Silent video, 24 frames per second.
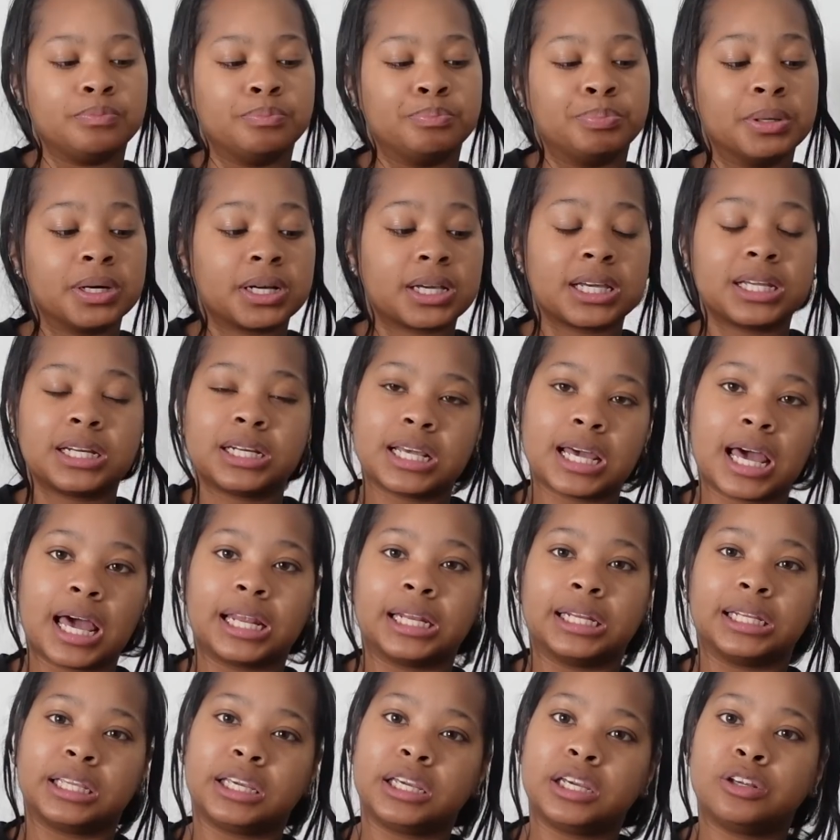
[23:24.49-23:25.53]
Booking
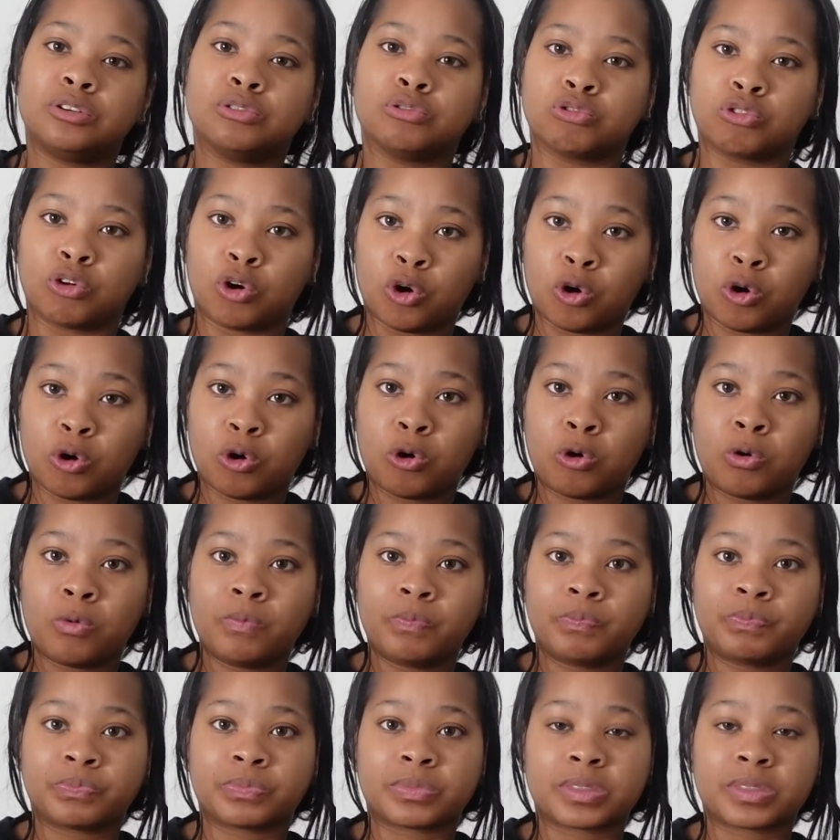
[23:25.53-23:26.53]
that lead role